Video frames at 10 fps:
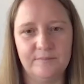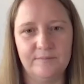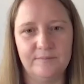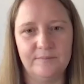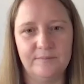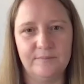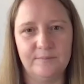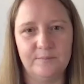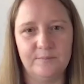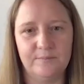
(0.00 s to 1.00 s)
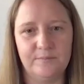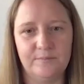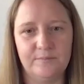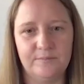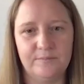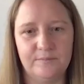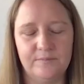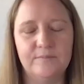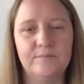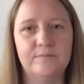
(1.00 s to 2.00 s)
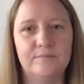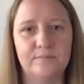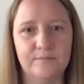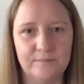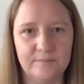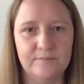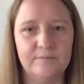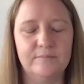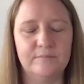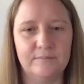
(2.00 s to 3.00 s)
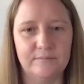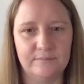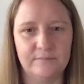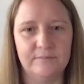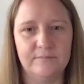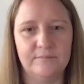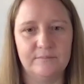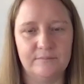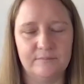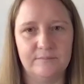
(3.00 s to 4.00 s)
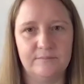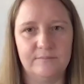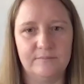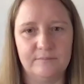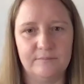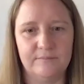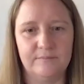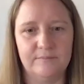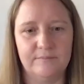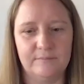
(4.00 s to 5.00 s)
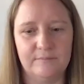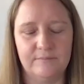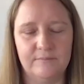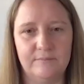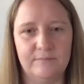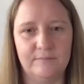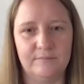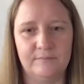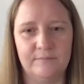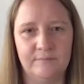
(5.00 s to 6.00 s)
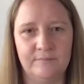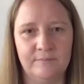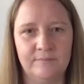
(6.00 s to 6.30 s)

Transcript: (silent)